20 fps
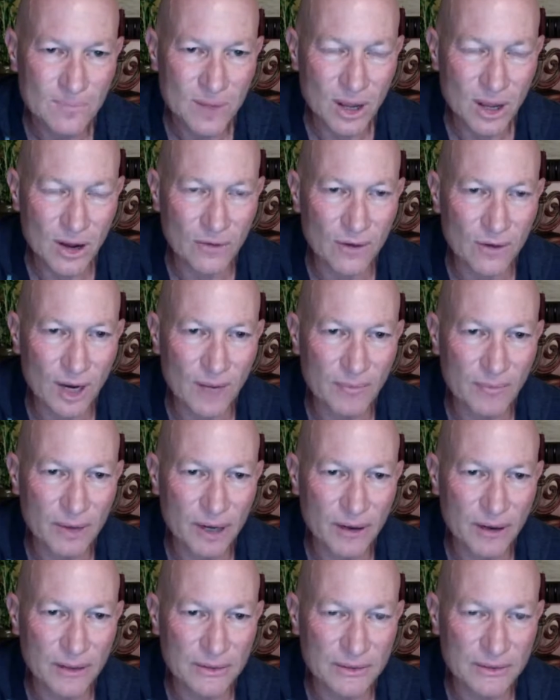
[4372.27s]
our
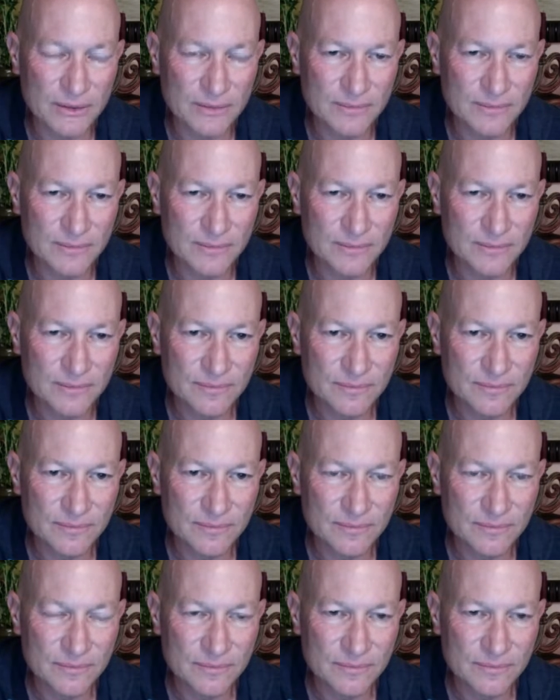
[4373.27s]
grandparents,
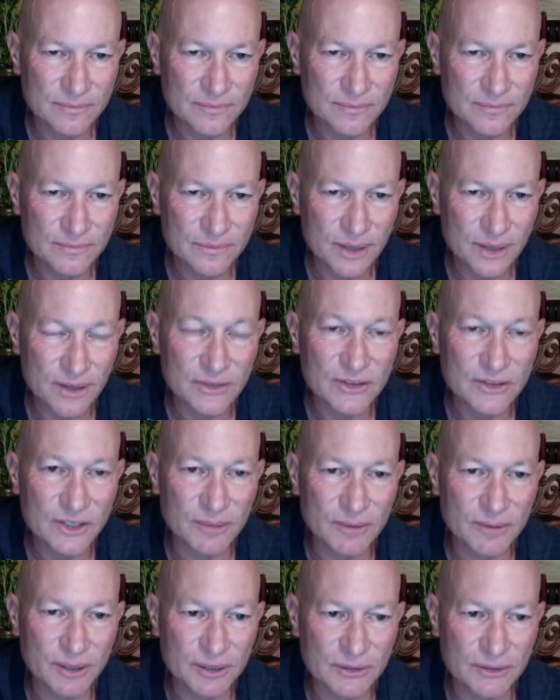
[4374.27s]
our
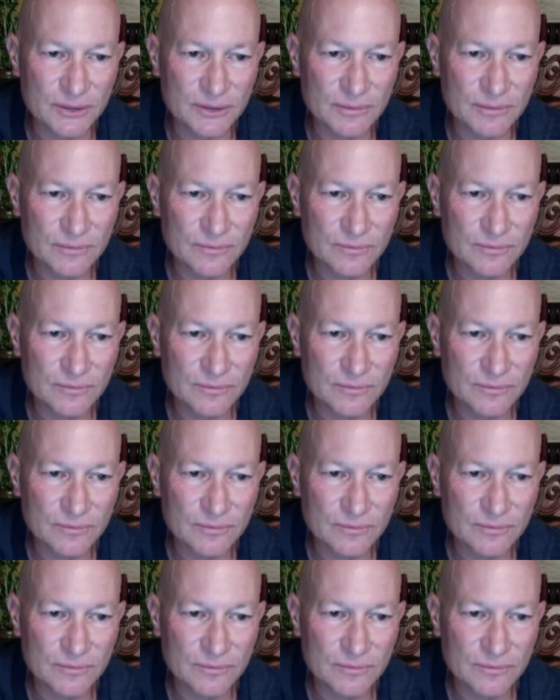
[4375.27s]
siblings?